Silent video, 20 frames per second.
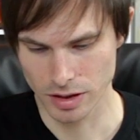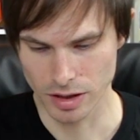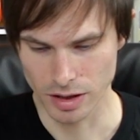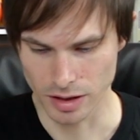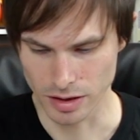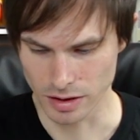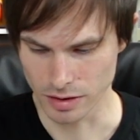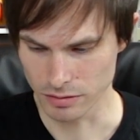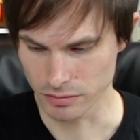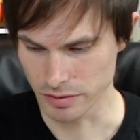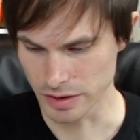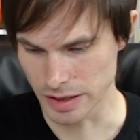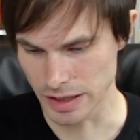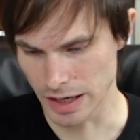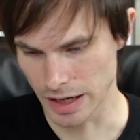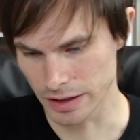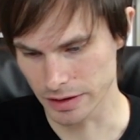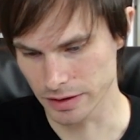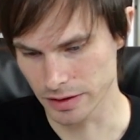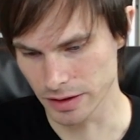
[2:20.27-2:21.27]
And then we
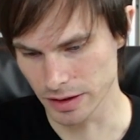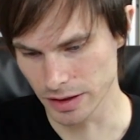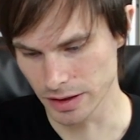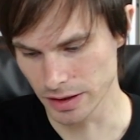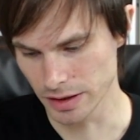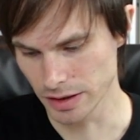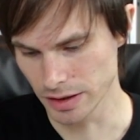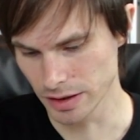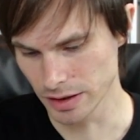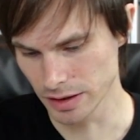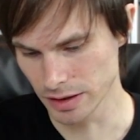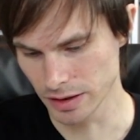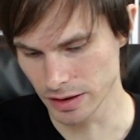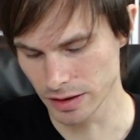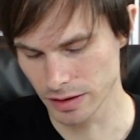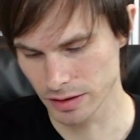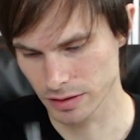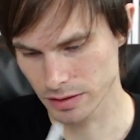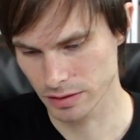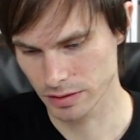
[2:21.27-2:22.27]
got
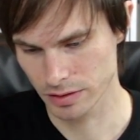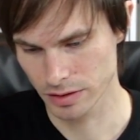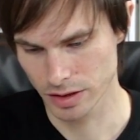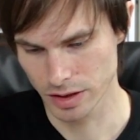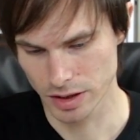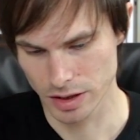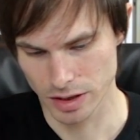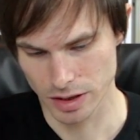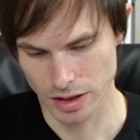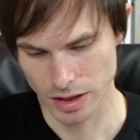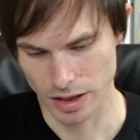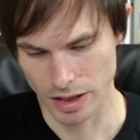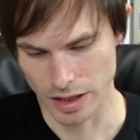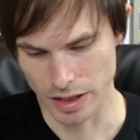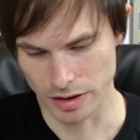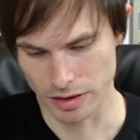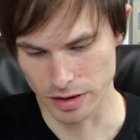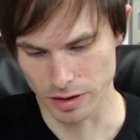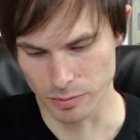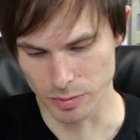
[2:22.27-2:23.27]
the
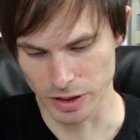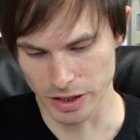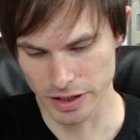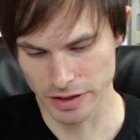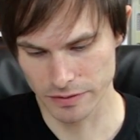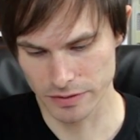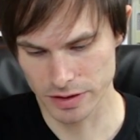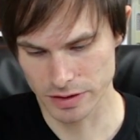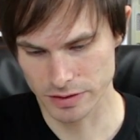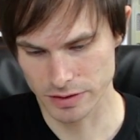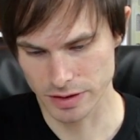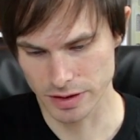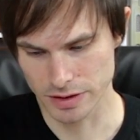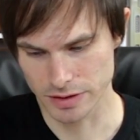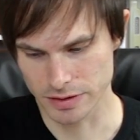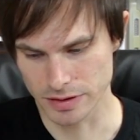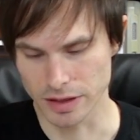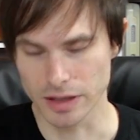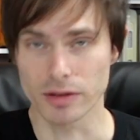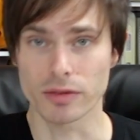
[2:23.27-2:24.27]
I believe this
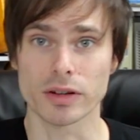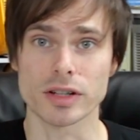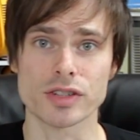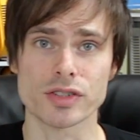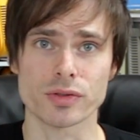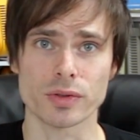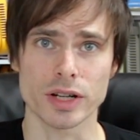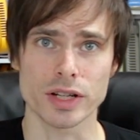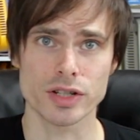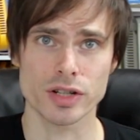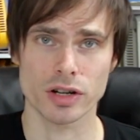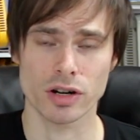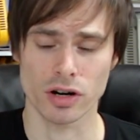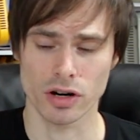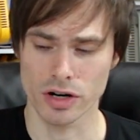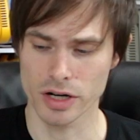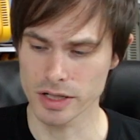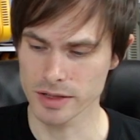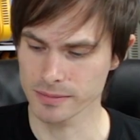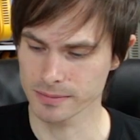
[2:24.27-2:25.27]
is a registration
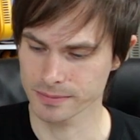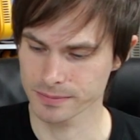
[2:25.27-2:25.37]
card,